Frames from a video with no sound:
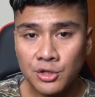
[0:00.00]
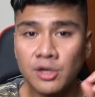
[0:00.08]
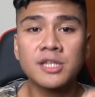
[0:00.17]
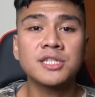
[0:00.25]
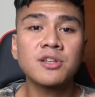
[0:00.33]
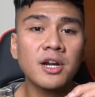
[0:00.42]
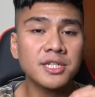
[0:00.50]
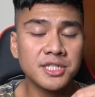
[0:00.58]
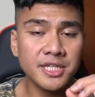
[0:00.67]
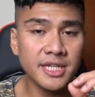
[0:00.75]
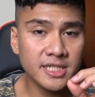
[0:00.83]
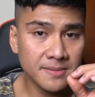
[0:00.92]
You can start
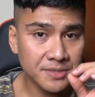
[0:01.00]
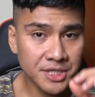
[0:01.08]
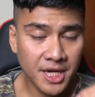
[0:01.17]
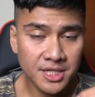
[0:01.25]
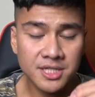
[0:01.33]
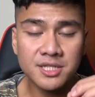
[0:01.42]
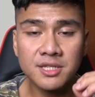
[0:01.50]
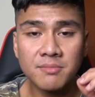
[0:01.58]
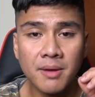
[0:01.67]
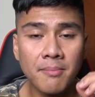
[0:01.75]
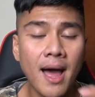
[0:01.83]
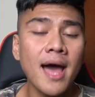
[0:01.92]
seeing some changes in
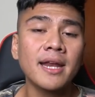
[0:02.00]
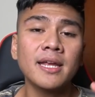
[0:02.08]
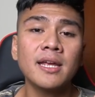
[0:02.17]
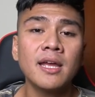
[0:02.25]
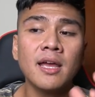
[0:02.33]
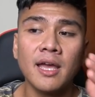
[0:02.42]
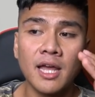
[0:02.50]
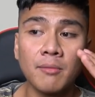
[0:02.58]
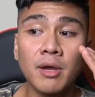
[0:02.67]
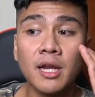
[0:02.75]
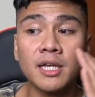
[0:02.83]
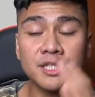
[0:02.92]
my body, and
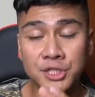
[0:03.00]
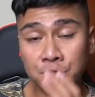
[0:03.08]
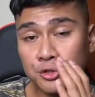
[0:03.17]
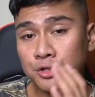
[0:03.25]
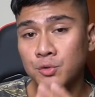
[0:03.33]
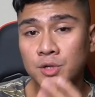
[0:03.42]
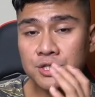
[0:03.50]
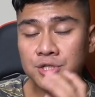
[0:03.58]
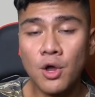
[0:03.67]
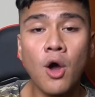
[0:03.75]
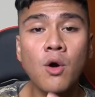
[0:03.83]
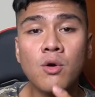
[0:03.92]
I'm gonna continue doing
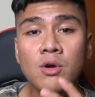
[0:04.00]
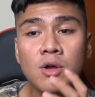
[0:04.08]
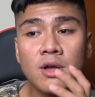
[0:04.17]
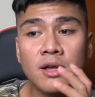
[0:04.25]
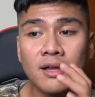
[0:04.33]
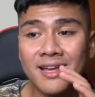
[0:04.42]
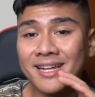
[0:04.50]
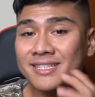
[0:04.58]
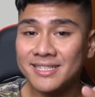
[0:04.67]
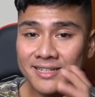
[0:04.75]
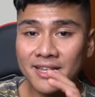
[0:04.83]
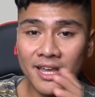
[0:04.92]
so
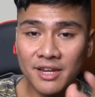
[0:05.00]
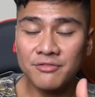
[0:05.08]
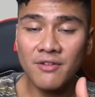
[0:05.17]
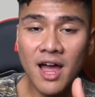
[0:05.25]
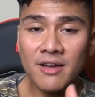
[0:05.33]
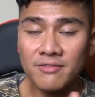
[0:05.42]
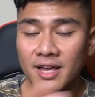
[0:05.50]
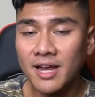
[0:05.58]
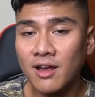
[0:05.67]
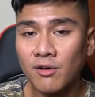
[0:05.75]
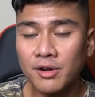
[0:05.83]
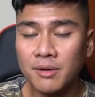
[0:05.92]
until 85, like
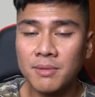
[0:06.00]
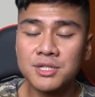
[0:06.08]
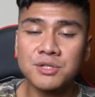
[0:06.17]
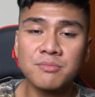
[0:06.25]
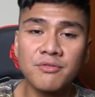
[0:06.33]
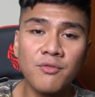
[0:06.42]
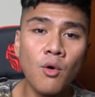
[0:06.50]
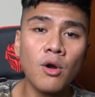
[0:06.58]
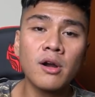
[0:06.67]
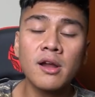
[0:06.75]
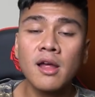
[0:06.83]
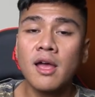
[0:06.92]
I already mentioned
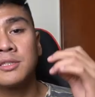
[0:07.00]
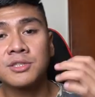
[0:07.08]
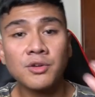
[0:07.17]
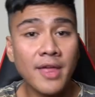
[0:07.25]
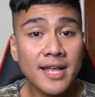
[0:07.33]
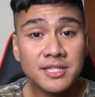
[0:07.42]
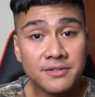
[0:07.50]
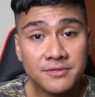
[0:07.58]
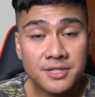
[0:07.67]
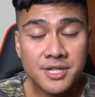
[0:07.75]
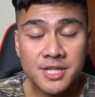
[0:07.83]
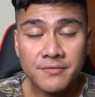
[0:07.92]
before. So that's it for
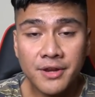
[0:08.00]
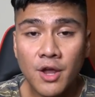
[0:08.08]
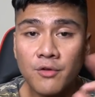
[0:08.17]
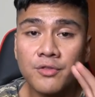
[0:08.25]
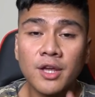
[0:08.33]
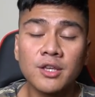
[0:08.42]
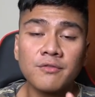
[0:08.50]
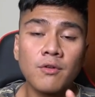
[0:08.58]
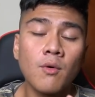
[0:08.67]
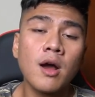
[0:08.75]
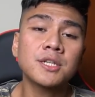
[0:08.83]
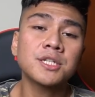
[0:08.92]
today's video. Thank you for
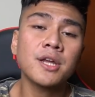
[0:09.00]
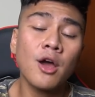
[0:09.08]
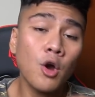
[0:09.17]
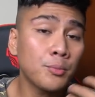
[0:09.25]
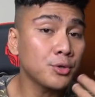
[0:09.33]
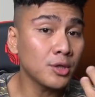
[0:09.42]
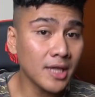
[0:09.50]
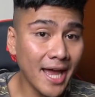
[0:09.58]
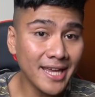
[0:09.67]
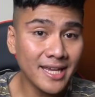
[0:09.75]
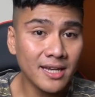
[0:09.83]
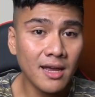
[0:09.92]
watching. I hope you
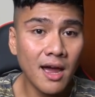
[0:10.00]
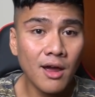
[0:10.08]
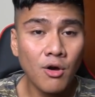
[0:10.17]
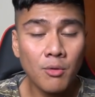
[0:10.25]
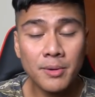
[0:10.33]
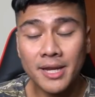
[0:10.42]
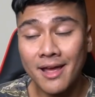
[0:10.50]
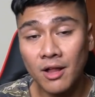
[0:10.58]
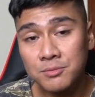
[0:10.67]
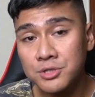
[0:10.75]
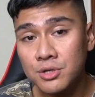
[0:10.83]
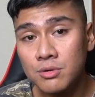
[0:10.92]
like it. I hope it
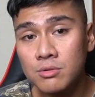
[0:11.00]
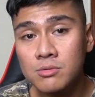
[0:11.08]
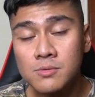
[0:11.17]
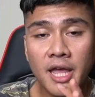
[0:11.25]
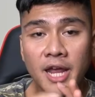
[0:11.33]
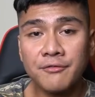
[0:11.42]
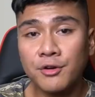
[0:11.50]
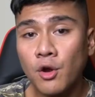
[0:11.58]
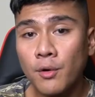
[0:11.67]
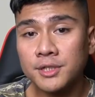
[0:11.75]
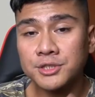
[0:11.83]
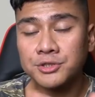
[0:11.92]
helps you. And if you're
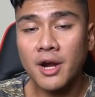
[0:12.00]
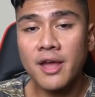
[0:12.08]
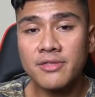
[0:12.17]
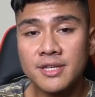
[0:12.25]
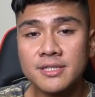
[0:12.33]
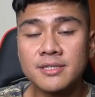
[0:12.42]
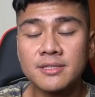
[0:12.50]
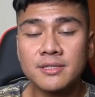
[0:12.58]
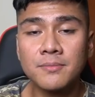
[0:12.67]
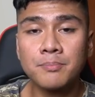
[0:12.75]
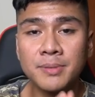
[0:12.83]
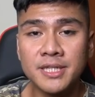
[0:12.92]
going to try this,
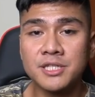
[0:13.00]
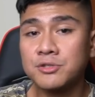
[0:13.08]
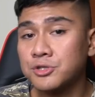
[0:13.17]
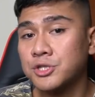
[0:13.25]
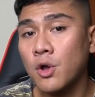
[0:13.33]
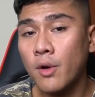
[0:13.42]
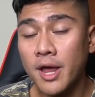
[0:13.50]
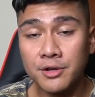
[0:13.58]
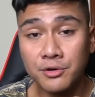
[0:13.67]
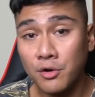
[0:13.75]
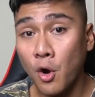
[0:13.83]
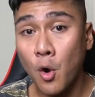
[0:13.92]
please do so
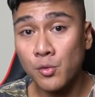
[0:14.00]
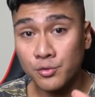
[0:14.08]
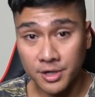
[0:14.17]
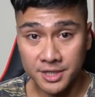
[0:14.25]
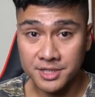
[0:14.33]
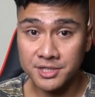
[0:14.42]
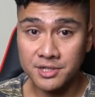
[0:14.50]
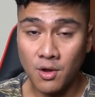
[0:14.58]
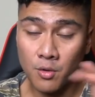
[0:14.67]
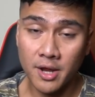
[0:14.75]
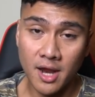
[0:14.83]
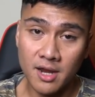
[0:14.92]
at your own risk,
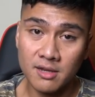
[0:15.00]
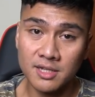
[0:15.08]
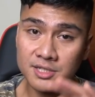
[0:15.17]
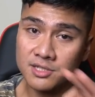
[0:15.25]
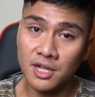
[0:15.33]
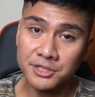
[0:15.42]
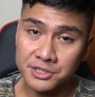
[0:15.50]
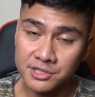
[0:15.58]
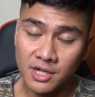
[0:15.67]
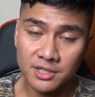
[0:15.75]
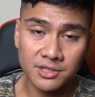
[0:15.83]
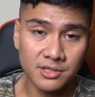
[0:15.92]
okay? Consult your
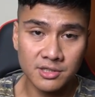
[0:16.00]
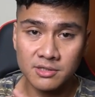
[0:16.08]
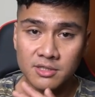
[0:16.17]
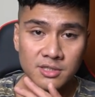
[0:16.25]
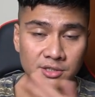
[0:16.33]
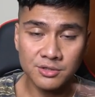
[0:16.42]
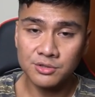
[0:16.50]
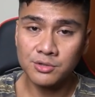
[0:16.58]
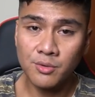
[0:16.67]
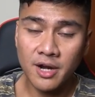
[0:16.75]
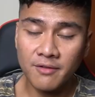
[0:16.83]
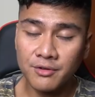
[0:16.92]
doctor,
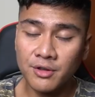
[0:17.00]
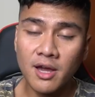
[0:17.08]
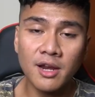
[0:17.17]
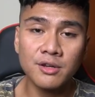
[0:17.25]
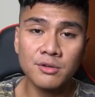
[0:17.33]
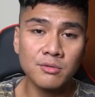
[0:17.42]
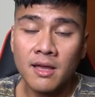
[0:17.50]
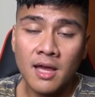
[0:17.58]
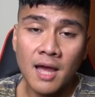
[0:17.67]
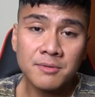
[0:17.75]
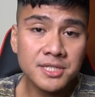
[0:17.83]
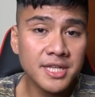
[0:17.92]
do whatever you gotta do.
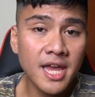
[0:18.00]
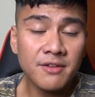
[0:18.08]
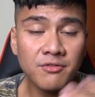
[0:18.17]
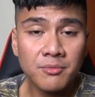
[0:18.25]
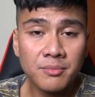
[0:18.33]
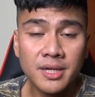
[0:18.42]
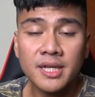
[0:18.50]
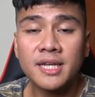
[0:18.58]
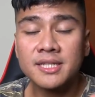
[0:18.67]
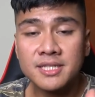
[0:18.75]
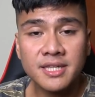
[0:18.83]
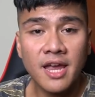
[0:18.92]
I'm just saying, for me,
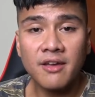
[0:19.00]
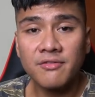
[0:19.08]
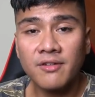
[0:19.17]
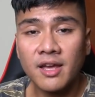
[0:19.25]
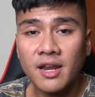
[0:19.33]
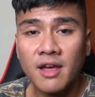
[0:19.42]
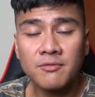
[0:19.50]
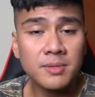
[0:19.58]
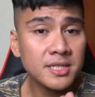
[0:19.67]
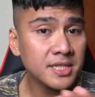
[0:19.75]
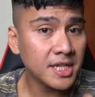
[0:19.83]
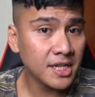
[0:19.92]
it's safe, and I've
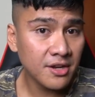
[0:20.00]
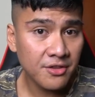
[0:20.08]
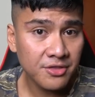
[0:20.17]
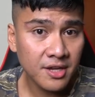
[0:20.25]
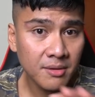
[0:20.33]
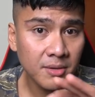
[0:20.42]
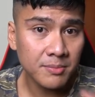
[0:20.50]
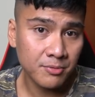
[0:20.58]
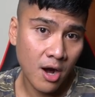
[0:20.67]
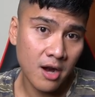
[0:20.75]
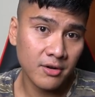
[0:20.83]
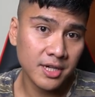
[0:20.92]
been seeing nothing but
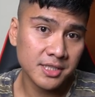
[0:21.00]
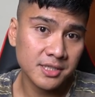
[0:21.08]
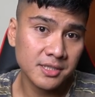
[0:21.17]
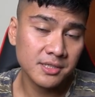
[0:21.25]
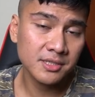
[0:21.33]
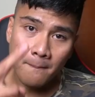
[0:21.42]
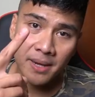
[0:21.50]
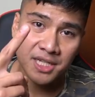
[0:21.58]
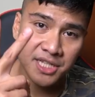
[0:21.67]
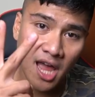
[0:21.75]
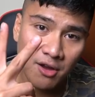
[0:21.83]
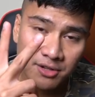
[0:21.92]
progress.
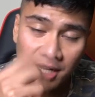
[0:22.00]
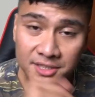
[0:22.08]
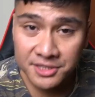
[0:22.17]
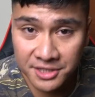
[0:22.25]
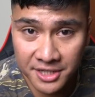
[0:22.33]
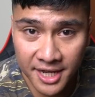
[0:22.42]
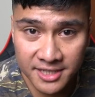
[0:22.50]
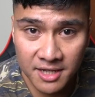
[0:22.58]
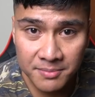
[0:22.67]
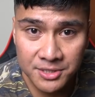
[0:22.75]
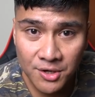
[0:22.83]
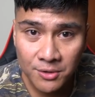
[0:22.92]
Peace out, until the next
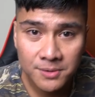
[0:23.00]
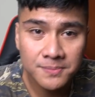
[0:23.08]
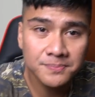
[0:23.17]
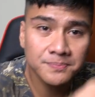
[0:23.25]
episode.